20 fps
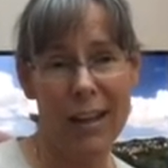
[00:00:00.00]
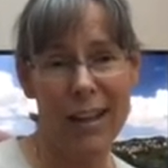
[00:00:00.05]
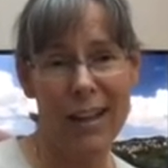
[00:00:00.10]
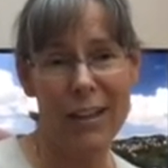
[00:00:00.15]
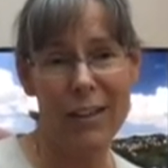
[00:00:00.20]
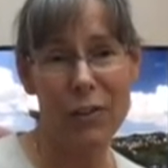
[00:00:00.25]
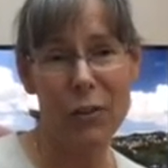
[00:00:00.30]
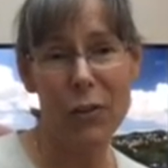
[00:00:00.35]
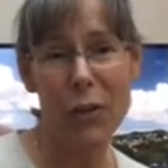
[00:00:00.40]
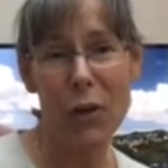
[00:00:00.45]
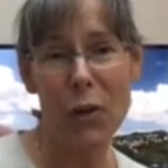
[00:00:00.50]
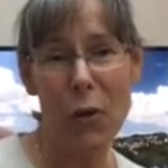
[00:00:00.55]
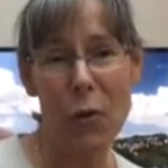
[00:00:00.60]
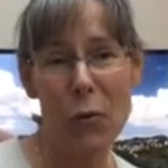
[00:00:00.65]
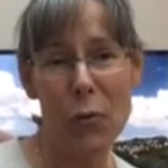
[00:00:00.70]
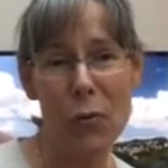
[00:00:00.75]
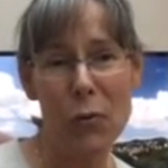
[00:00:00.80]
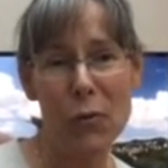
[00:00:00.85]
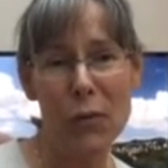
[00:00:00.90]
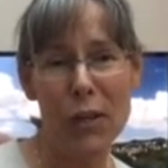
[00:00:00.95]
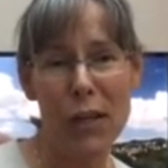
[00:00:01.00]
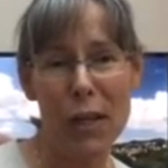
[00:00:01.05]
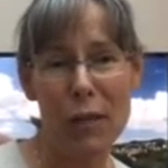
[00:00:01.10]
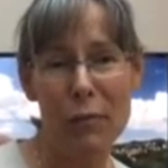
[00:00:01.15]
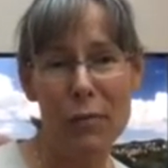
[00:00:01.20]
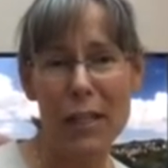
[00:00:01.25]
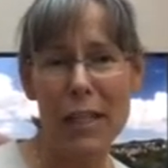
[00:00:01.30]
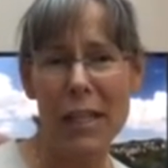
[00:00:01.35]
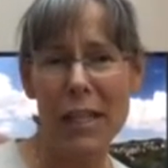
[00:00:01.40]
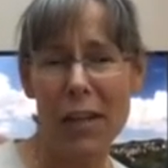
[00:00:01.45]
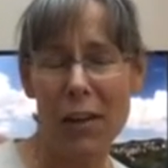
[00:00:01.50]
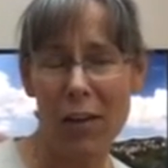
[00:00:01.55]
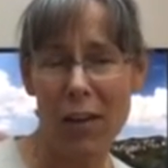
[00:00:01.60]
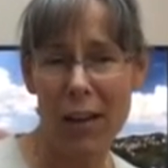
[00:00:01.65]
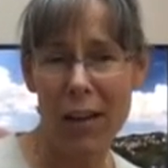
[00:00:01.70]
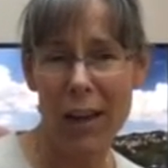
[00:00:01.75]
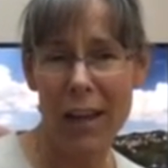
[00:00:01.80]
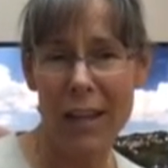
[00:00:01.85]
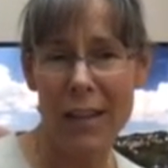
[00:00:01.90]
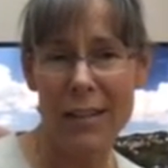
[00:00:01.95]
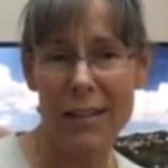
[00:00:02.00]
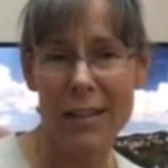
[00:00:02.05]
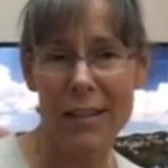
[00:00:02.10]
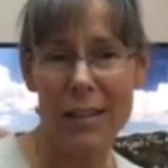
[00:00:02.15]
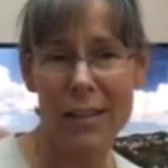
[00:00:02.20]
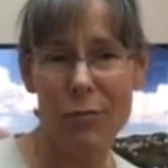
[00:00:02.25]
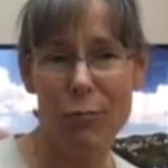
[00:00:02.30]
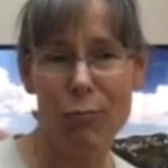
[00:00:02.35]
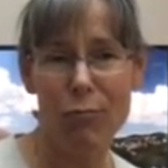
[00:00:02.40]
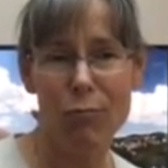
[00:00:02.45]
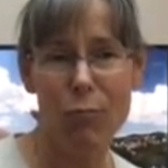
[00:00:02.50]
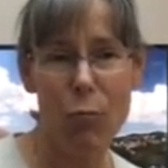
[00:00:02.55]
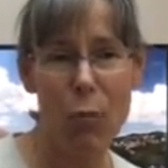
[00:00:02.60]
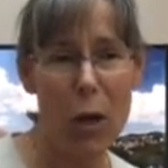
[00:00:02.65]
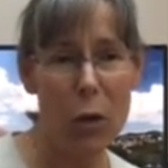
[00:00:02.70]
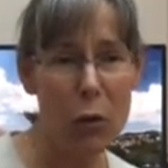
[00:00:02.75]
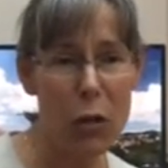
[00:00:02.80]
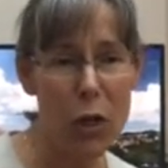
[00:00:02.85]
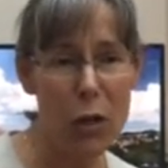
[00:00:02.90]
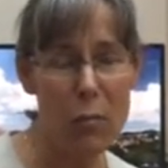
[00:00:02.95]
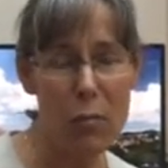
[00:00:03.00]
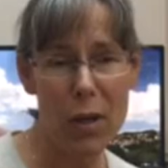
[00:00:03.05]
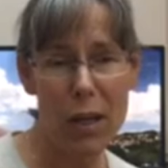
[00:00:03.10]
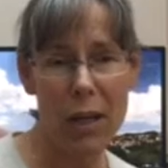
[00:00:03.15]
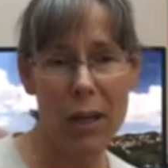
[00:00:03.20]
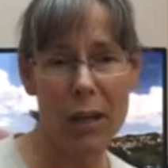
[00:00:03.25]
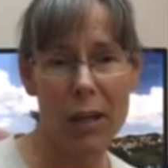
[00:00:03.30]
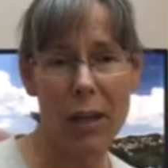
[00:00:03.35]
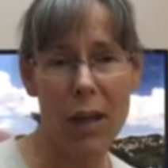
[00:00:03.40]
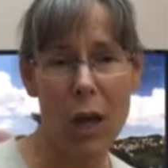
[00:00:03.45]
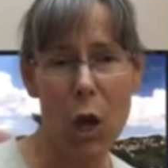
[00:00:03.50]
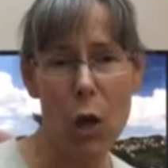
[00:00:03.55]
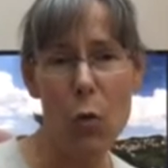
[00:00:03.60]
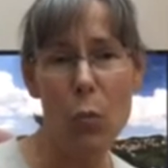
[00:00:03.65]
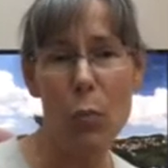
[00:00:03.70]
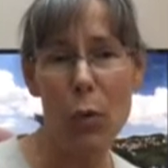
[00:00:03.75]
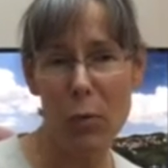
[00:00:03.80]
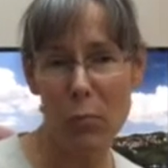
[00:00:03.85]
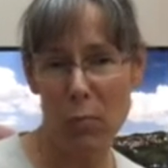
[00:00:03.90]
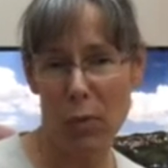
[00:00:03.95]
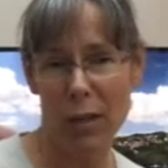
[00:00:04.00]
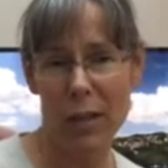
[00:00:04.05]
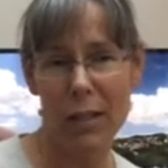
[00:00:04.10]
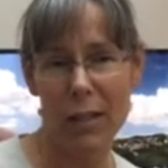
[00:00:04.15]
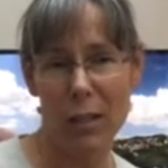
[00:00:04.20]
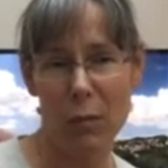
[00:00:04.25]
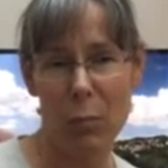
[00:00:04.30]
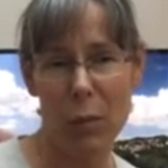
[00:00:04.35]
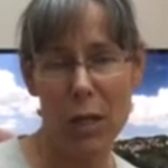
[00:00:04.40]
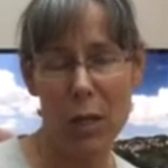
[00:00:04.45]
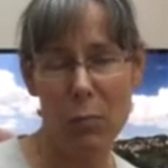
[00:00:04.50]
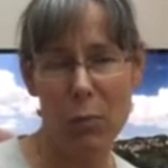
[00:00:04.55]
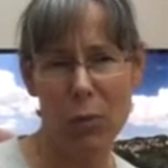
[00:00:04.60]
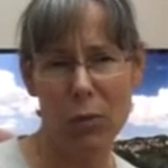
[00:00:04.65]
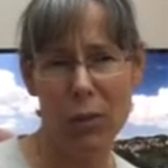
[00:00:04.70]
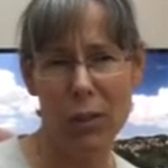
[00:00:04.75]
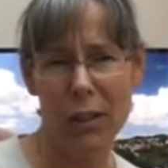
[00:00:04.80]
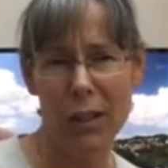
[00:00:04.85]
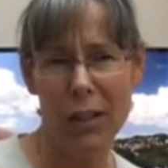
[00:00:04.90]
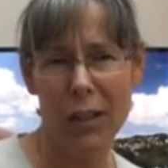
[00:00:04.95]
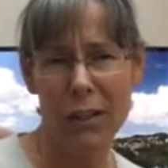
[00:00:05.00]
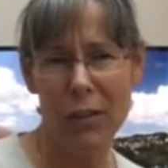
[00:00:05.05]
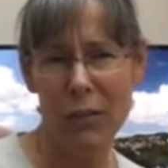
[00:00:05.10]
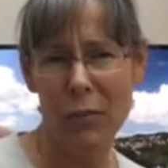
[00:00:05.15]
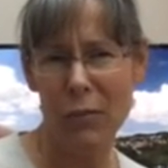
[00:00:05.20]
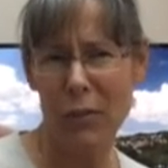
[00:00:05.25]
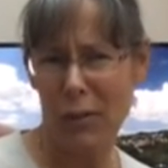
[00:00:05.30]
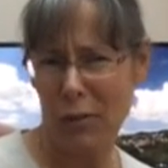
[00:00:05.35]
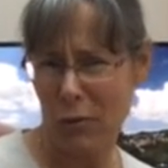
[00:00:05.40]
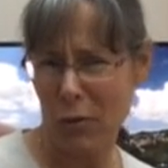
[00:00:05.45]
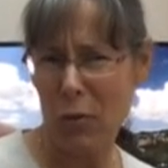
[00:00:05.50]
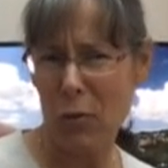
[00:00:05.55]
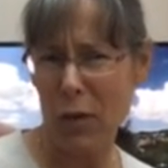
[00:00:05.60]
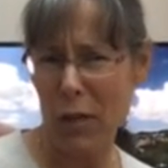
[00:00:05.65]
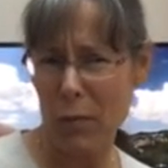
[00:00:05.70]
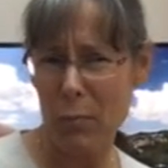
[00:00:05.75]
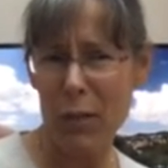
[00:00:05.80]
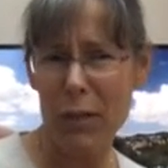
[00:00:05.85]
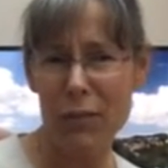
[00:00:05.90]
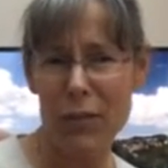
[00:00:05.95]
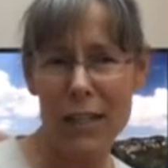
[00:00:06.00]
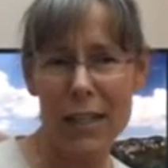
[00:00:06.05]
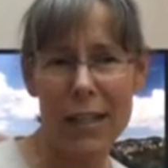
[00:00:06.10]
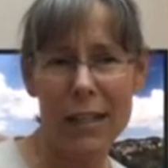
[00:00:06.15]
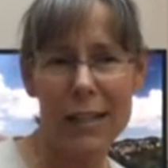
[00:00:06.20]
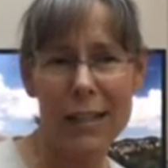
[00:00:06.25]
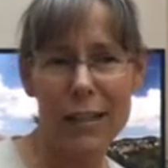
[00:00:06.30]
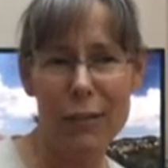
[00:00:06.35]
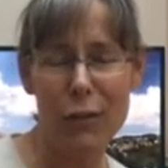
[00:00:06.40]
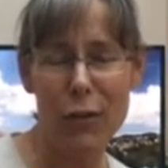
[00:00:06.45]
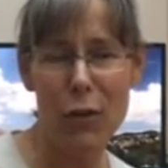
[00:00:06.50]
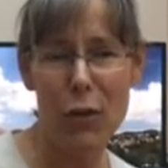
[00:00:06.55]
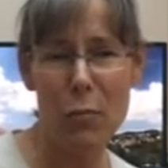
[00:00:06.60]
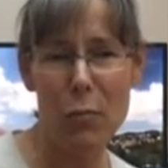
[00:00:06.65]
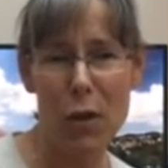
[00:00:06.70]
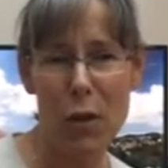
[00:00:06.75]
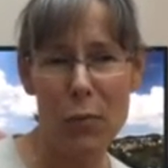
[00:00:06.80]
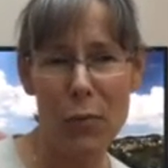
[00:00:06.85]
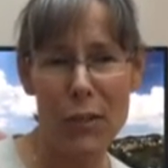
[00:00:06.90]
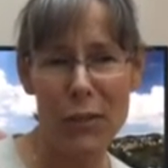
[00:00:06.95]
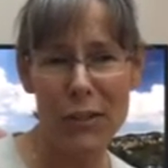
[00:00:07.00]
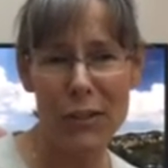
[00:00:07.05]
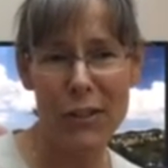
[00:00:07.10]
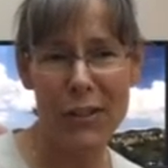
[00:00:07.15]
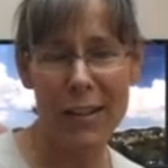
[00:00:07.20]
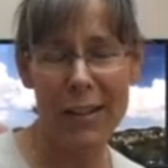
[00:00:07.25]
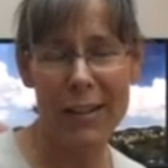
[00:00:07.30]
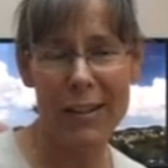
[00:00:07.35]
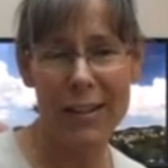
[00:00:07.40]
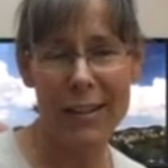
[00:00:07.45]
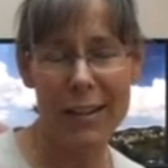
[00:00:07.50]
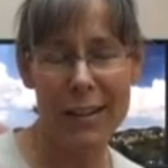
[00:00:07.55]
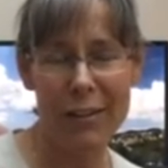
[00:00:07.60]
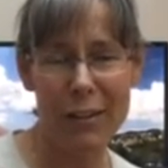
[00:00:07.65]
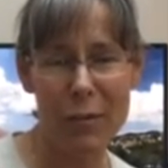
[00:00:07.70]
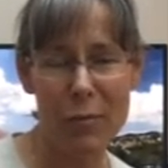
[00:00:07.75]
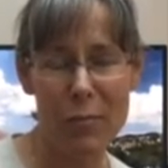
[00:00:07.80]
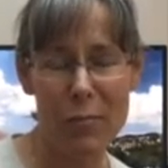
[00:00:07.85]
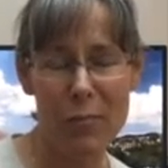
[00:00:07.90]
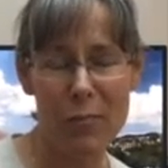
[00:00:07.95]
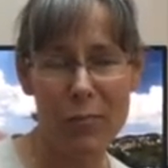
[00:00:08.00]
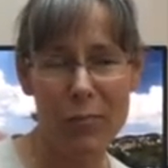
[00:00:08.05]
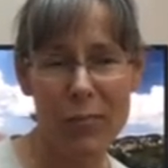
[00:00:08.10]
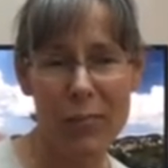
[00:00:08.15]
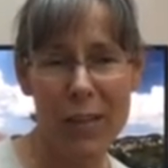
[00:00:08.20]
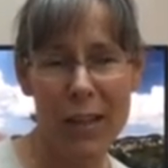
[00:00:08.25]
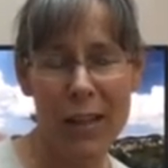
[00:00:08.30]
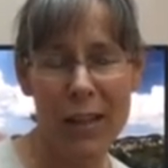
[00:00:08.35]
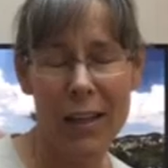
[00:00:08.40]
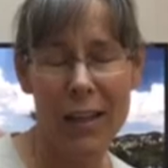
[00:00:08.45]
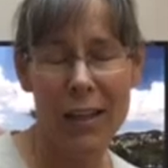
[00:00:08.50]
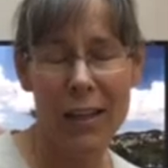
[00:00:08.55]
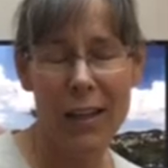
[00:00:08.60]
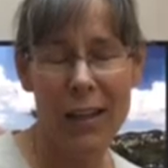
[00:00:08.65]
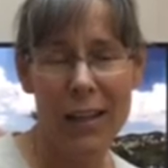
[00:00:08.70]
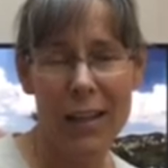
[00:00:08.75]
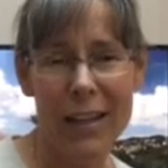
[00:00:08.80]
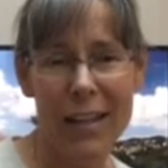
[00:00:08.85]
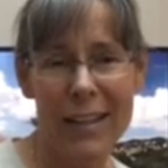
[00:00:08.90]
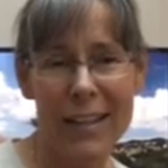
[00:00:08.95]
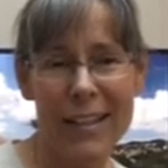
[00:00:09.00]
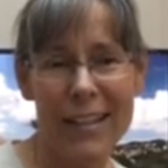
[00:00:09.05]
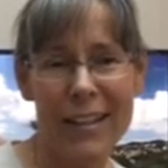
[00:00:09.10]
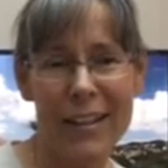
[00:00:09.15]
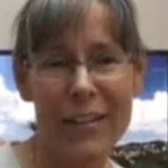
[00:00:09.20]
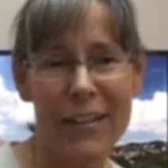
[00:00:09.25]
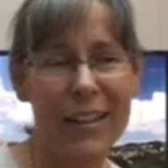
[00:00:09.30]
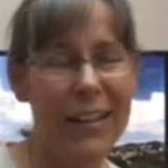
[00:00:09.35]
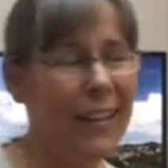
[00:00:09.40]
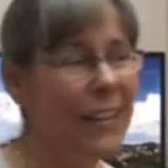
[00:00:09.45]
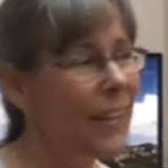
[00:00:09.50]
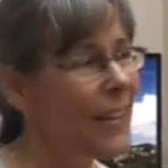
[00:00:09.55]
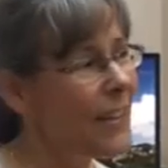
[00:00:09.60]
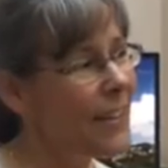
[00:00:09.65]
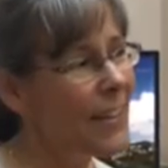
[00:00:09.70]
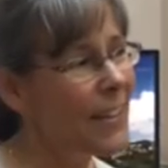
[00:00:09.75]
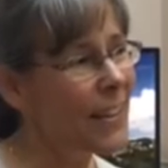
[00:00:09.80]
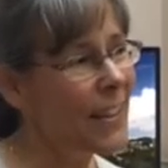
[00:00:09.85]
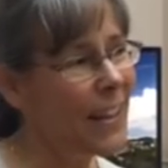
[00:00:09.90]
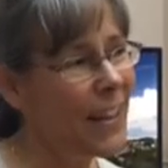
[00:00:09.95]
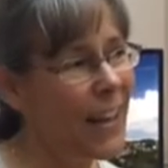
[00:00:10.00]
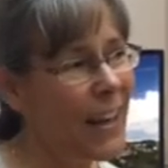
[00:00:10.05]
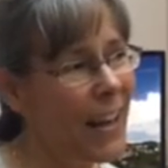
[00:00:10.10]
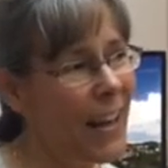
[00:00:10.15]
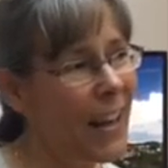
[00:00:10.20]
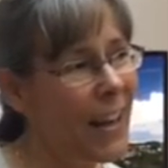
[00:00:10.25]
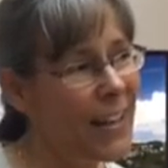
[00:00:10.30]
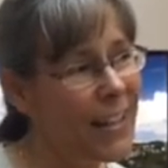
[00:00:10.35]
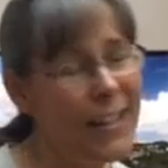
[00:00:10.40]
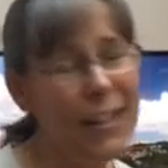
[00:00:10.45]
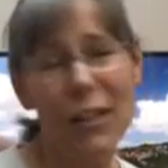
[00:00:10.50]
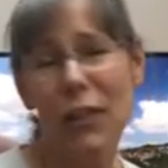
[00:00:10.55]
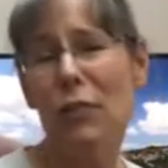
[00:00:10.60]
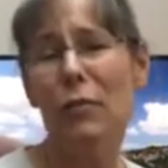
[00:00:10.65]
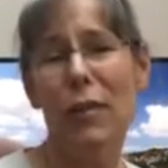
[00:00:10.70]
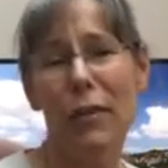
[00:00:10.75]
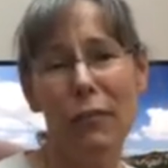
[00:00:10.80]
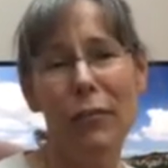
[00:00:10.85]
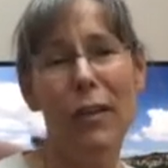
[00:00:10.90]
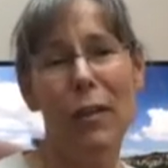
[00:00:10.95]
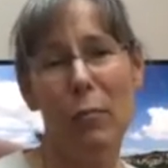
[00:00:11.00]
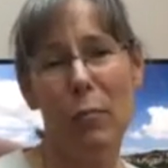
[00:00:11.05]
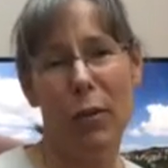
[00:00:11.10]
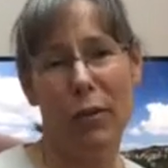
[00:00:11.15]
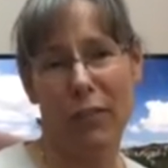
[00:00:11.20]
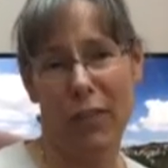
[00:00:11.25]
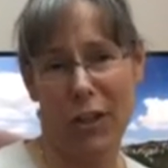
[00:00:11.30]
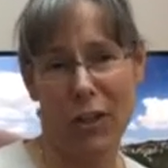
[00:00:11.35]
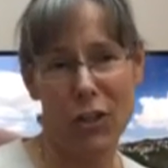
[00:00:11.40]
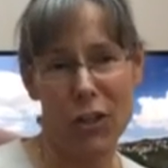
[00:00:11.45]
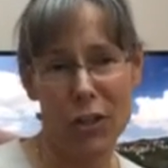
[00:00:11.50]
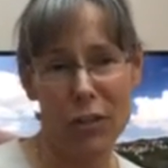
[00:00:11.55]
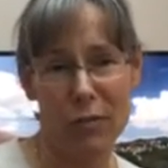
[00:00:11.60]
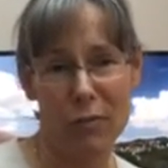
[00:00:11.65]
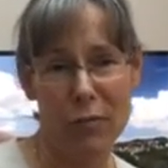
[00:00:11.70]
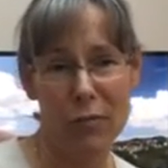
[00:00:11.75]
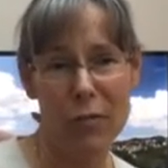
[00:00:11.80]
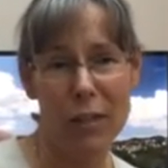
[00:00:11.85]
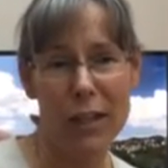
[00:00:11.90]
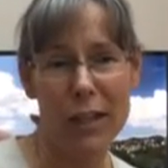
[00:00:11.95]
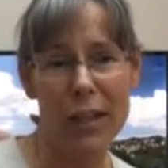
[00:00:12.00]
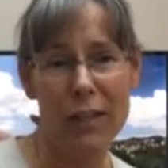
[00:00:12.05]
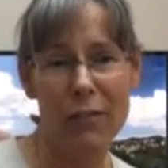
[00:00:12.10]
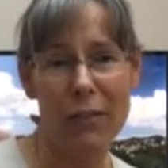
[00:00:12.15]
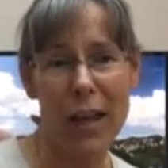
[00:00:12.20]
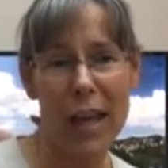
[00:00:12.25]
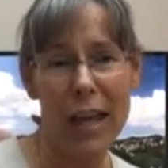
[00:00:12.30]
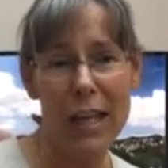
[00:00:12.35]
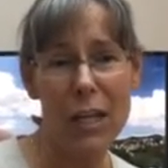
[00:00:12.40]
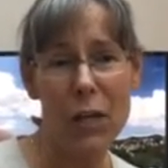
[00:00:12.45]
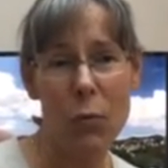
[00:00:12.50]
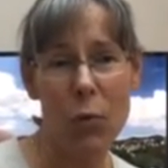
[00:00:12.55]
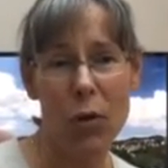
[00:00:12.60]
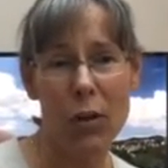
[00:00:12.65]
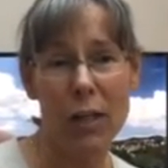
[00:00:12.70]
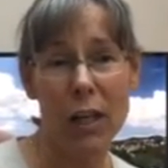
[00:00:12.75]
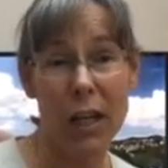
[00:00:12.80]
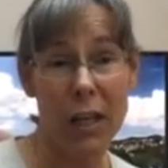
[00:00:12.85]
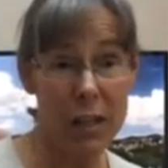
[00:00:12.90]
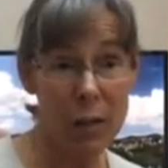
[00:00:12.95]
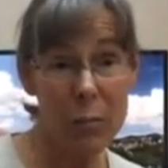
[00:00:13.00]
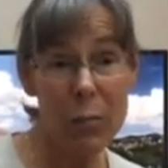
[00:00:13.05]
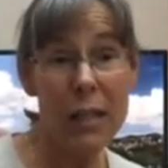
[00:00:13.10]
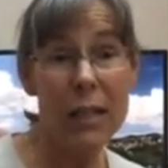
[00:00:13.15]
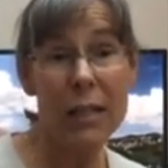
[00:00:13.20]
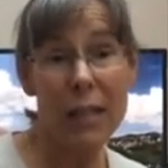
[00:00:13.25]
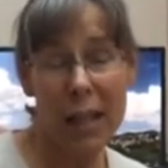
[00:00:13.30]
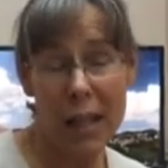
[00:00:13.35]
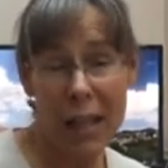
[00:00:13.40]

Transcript: and on the whole, they're really kind, welcoming, open-minded people with quite a bit of a sense of humour once you get to know them. So it's a terrific profession, really, for anyone, and I mean